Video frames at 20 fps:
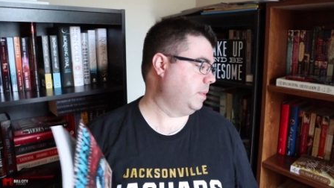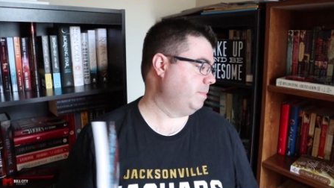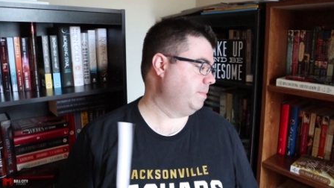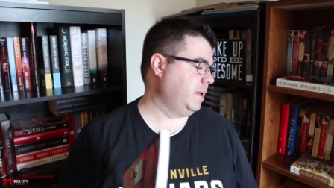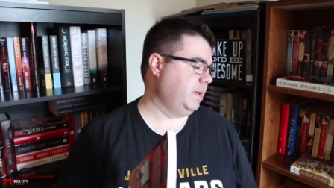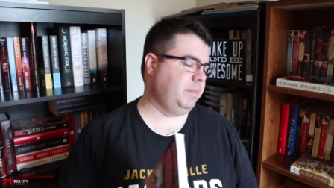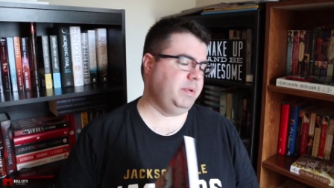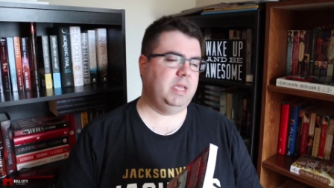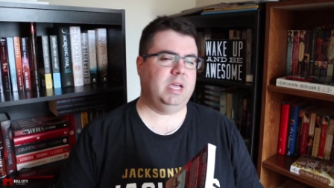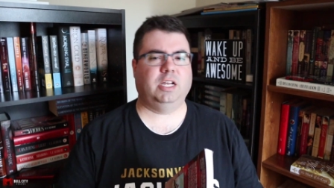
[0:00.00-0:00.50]

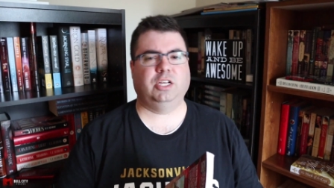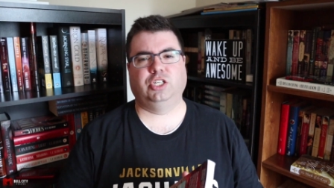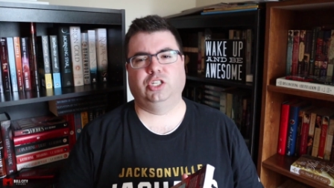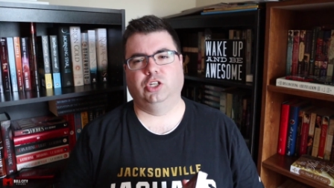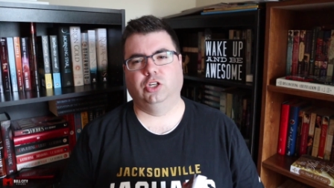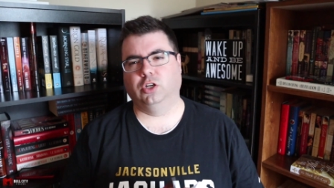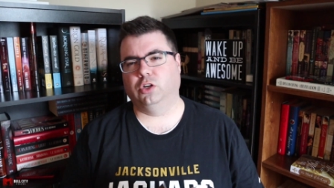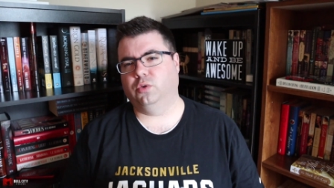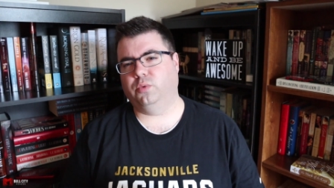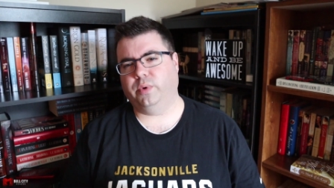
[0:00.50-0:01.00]
Maybe I
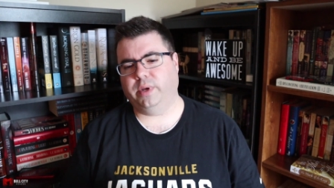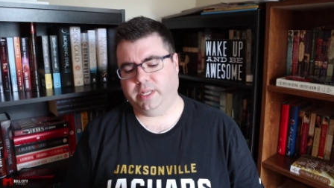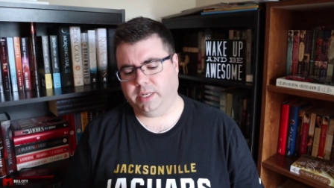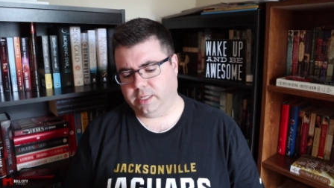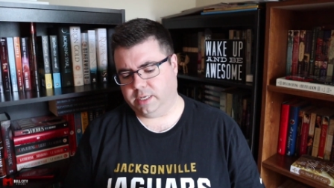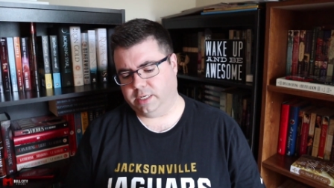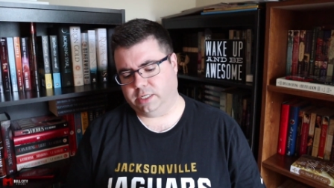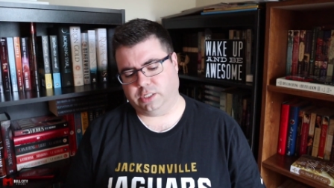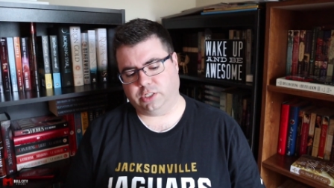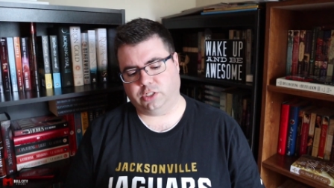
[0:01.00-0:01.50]
should read
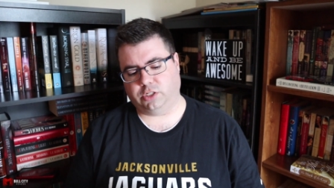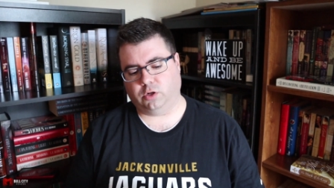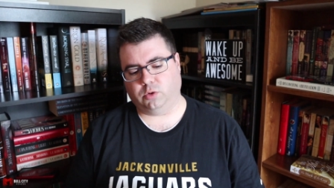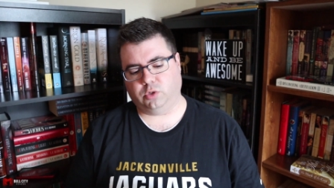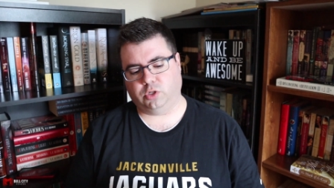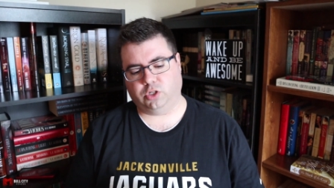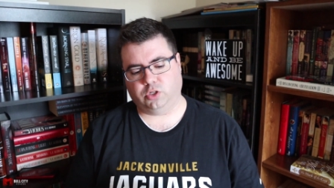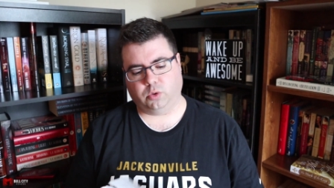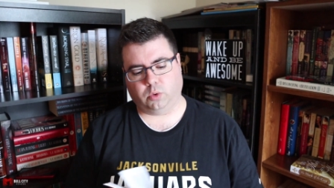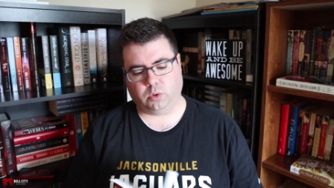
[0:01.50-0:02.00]
it. It's
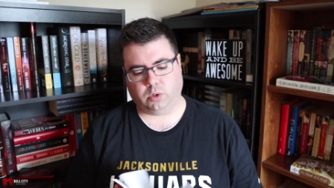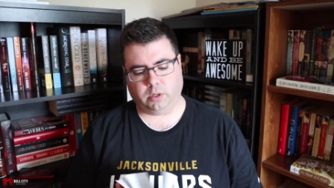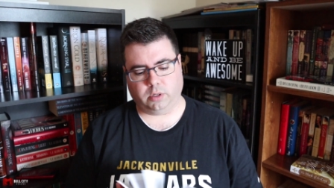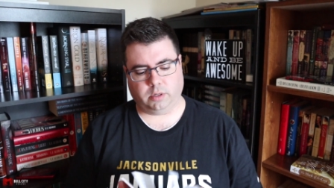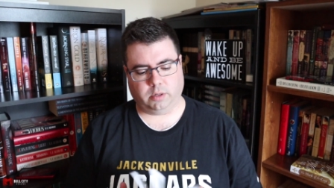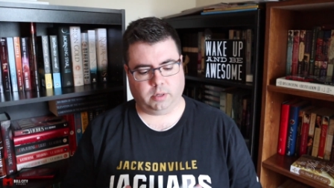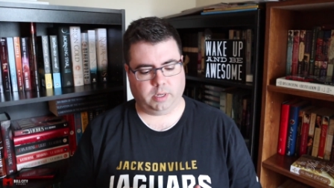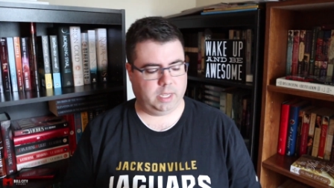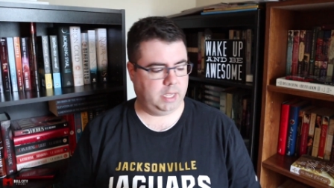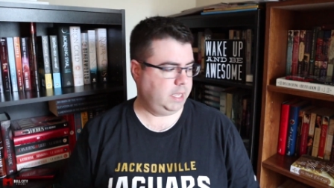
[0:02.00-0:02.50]
so
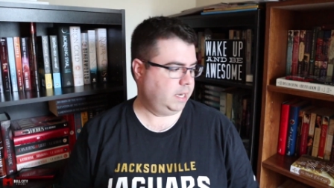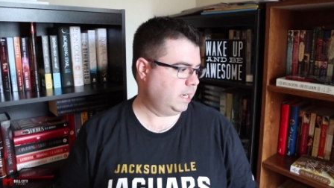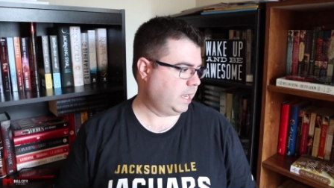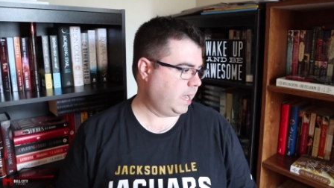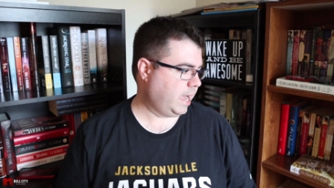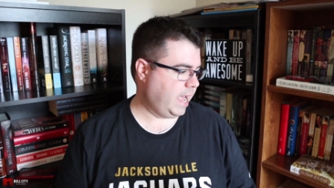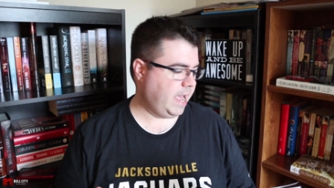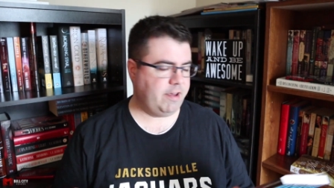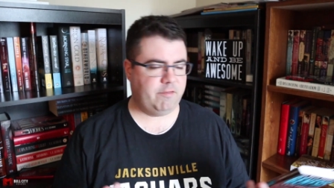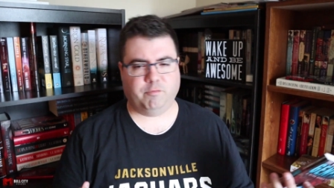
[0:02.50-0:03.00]
short, and
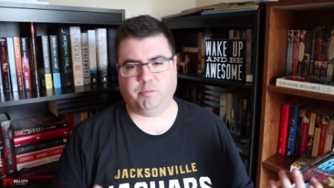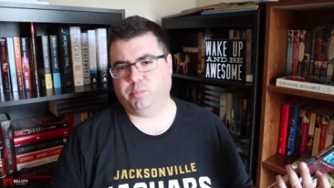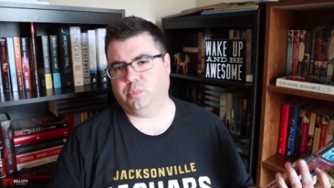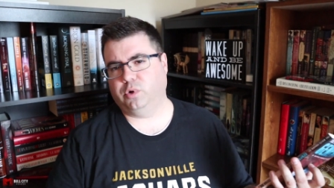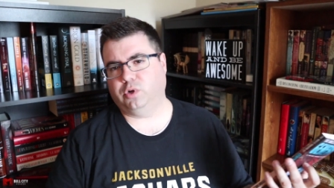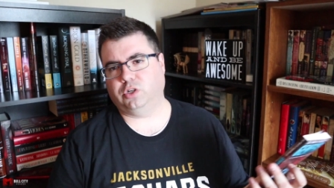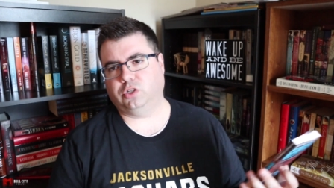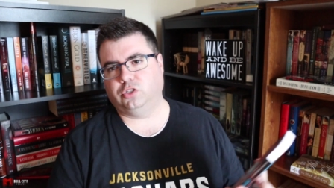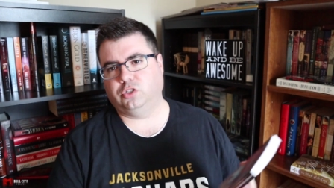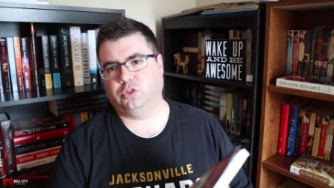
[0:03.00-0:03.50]
I have
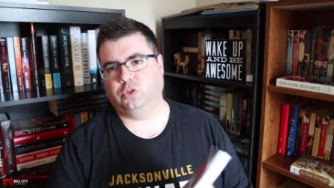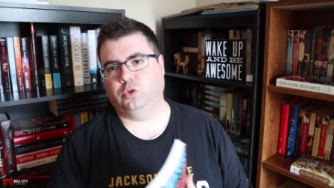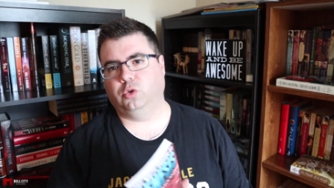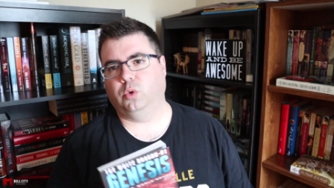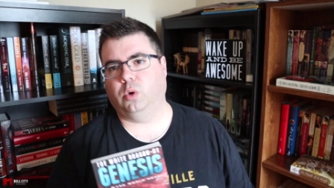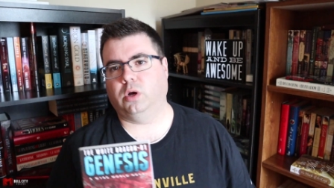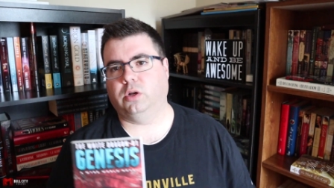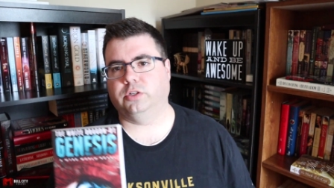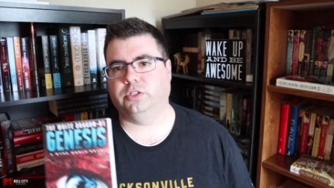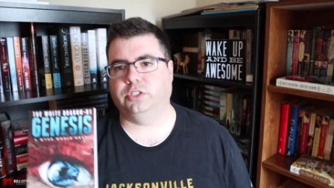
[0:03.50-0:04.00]
book
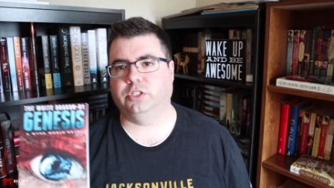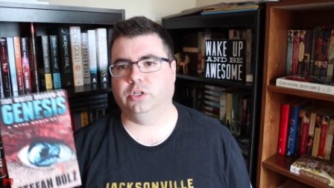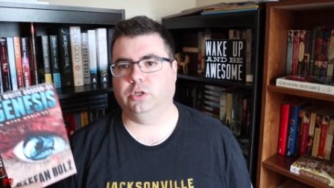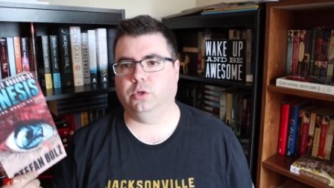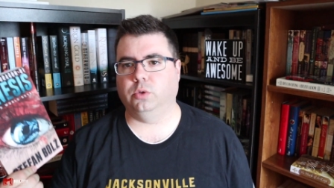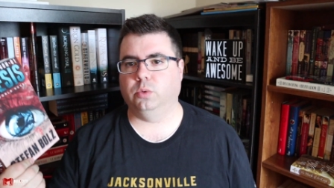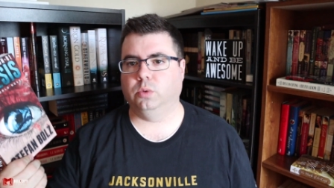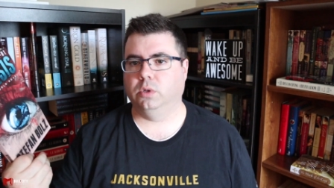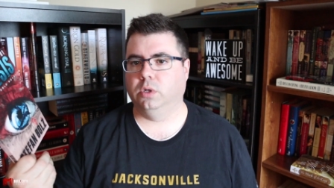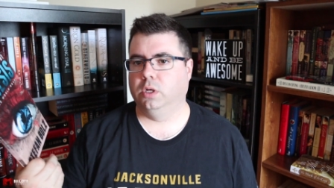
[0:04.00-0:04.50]
two
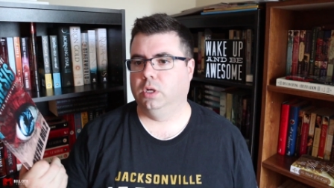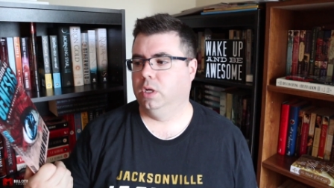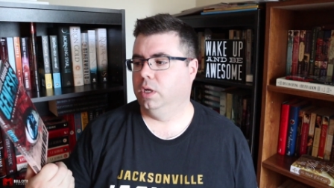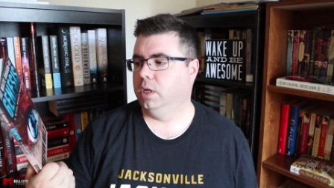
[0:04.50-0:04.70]
also.